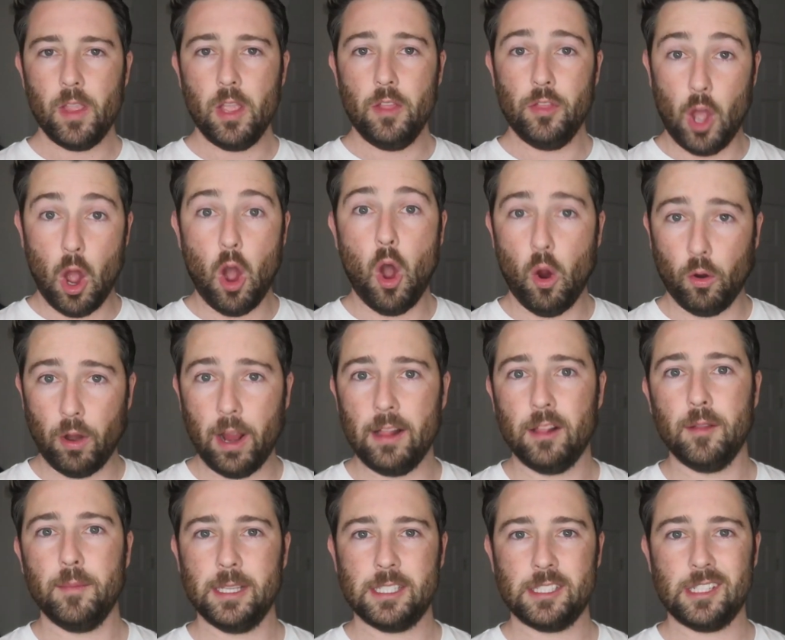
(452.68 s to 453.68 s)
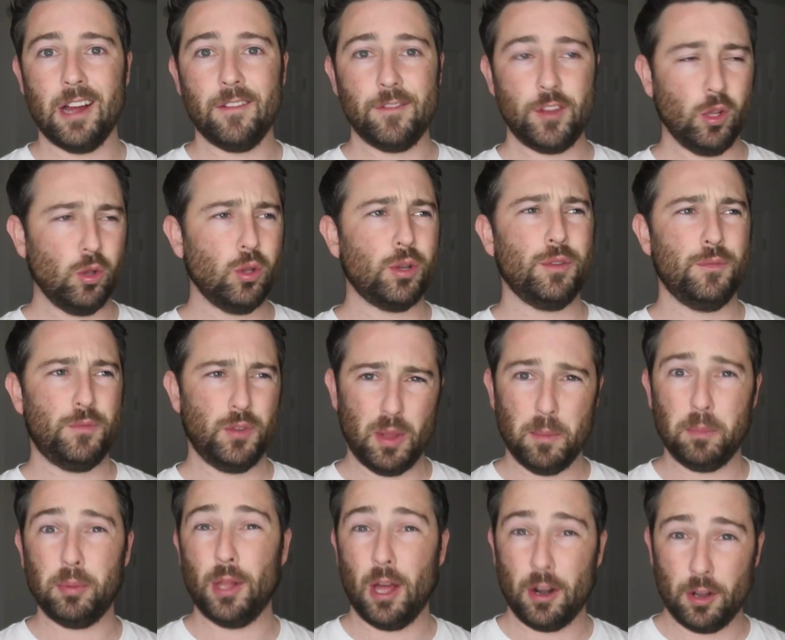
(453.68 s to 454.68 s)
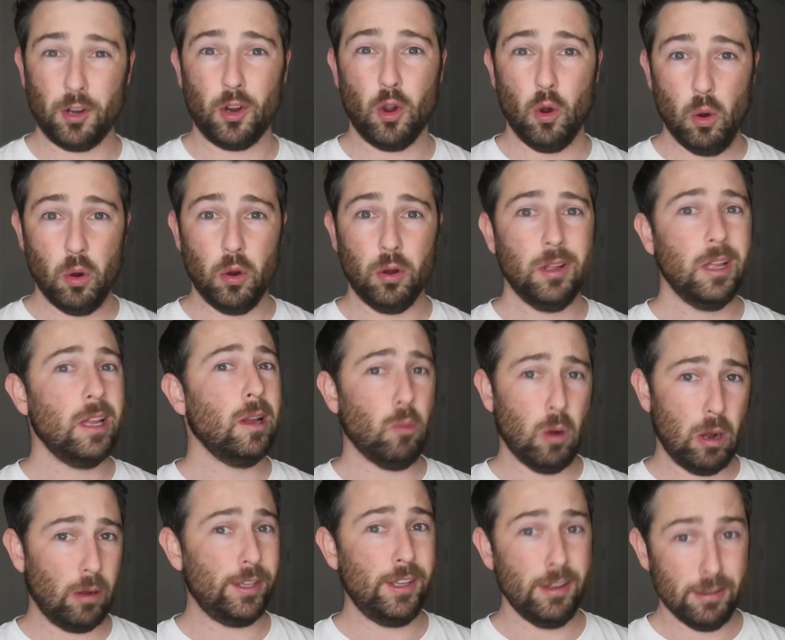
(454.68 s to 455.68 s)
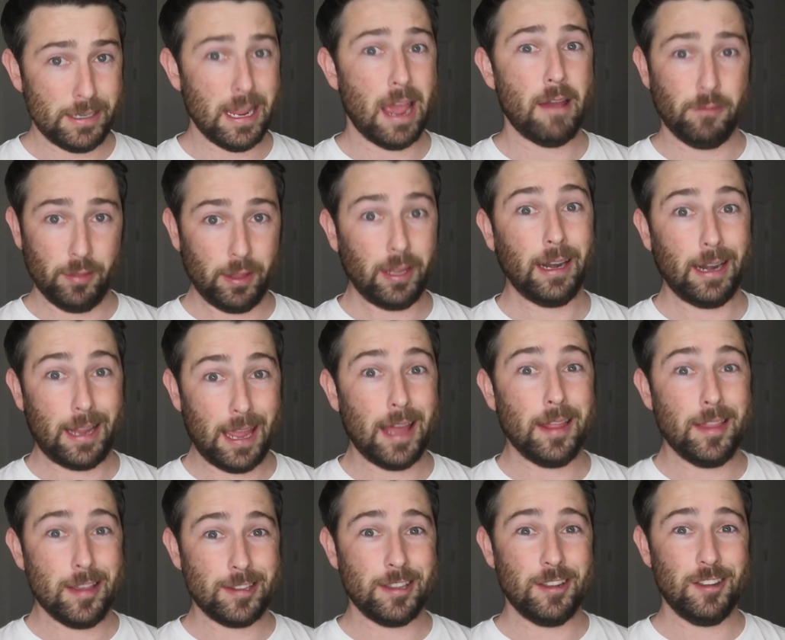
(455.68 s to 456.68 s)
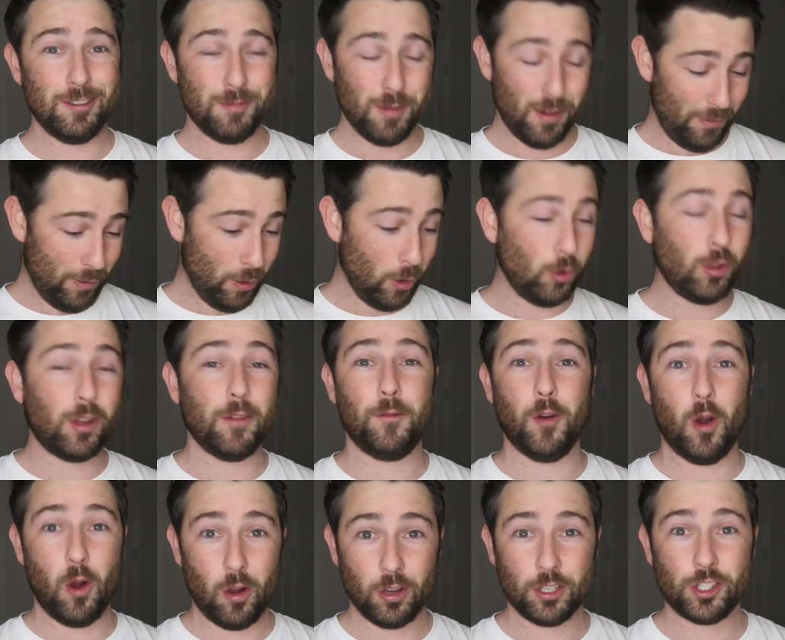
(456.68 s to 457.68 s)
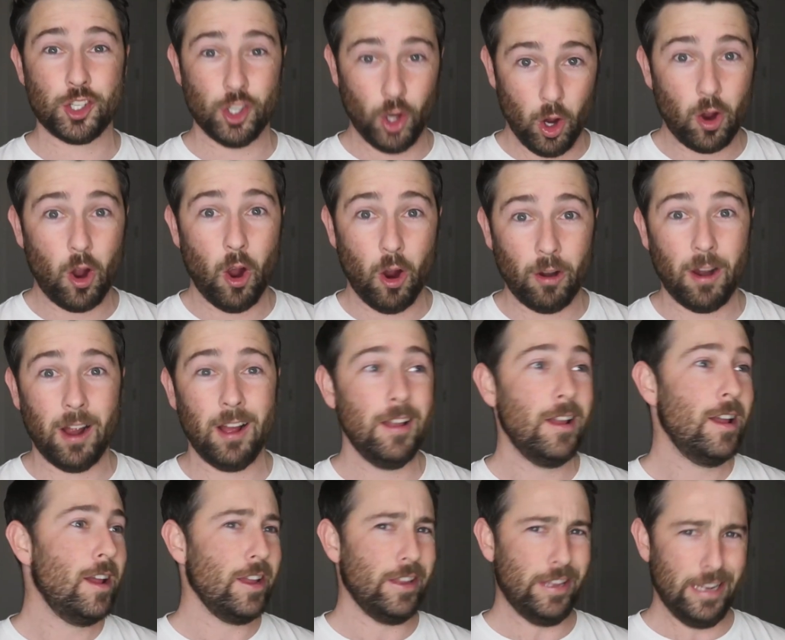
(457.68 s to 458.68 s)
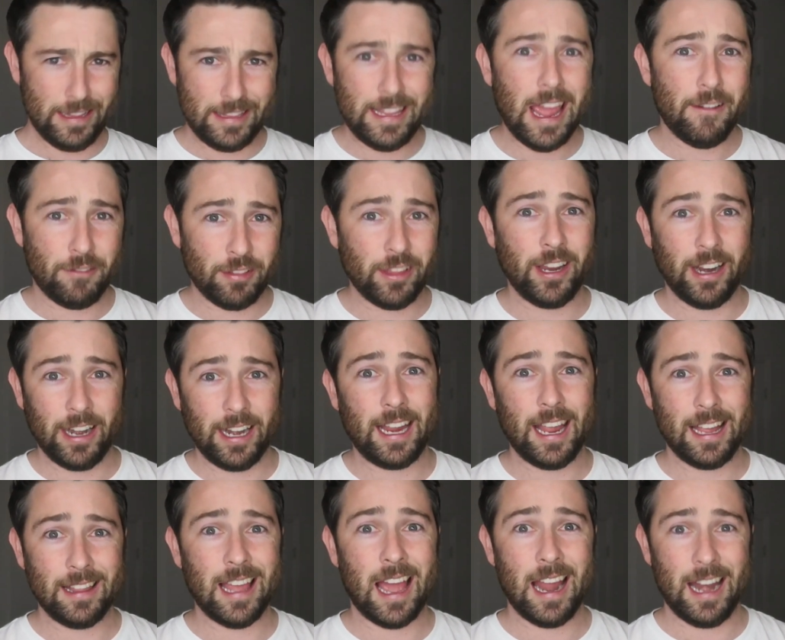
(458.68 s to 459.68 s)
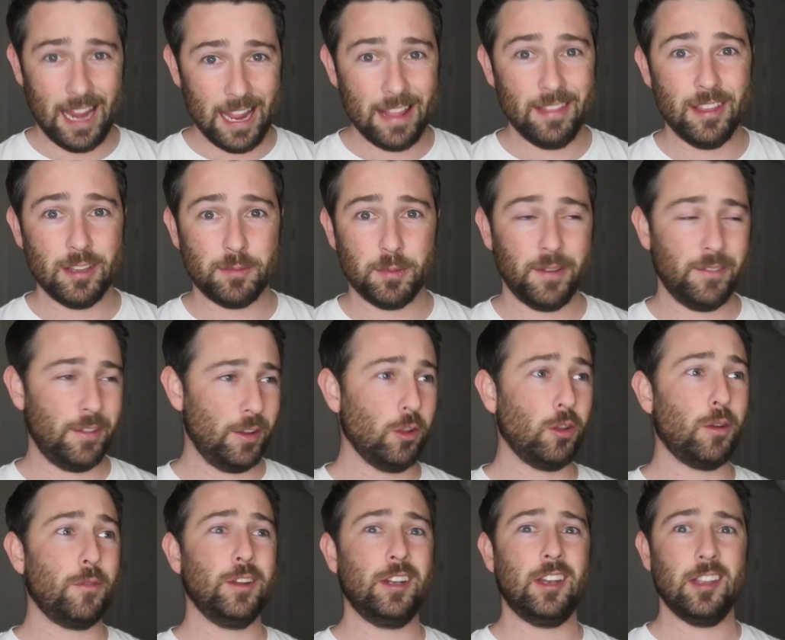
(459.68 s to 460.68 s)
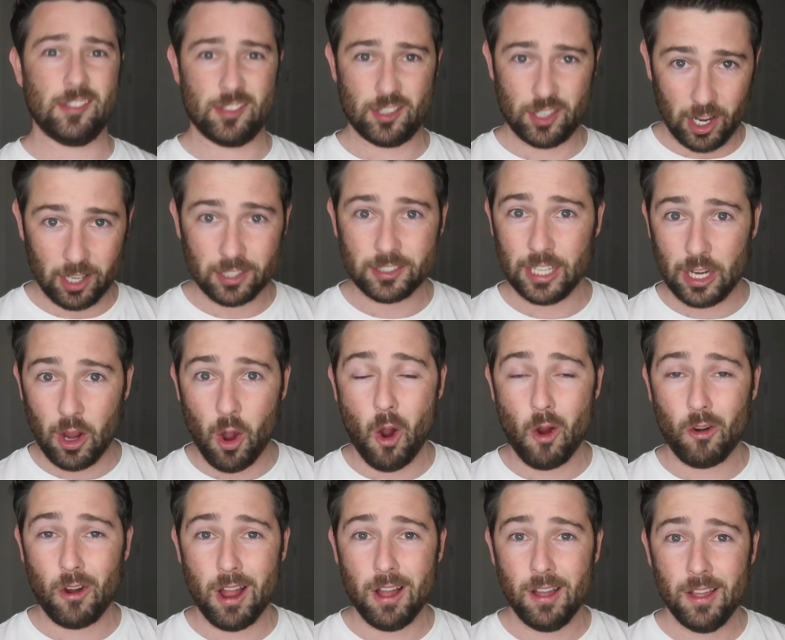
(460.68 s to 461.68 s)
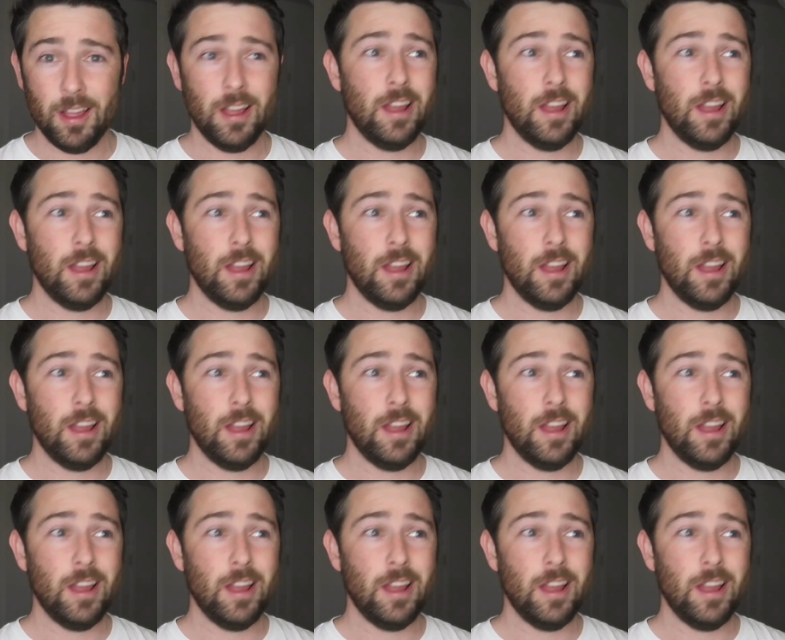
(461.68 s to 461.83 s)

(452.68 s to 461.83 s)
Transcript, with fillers: the horror element stuff, you're looking for the blood and gore. Well, you're definitely gonna get this in this movie. You're looking for shock horror. You're definitely gonna get that in this movie. You're looking for disgusting horror.